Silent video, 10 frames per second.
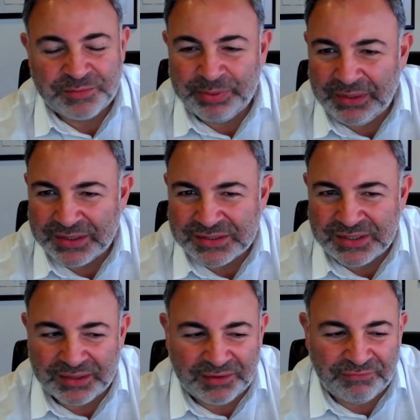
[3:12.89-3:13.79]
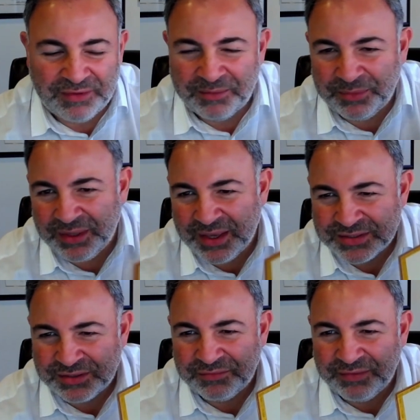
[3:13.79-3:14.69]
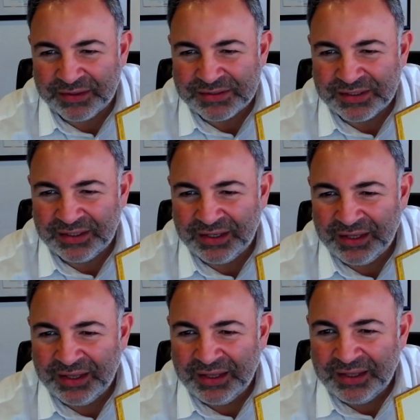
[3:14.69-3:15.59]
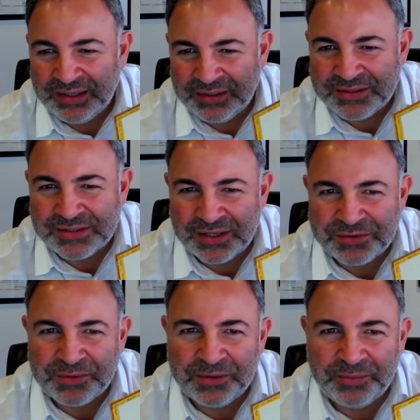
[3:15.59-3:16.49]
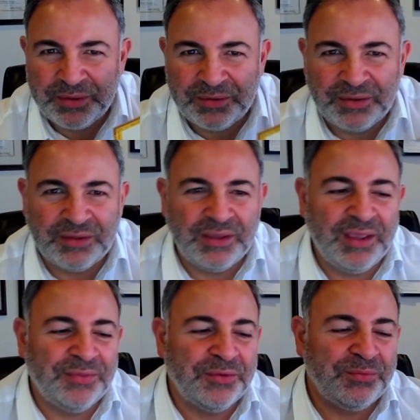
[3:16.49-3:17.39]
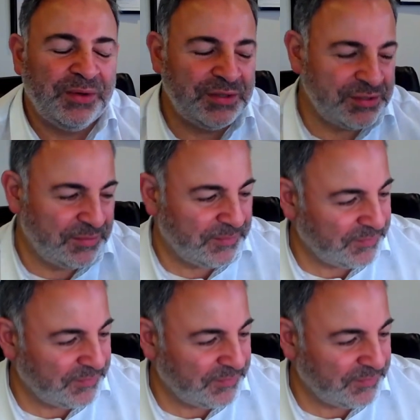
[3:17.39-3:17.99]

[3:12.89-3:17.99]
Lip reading: plus that the family has invested in Central America and the region.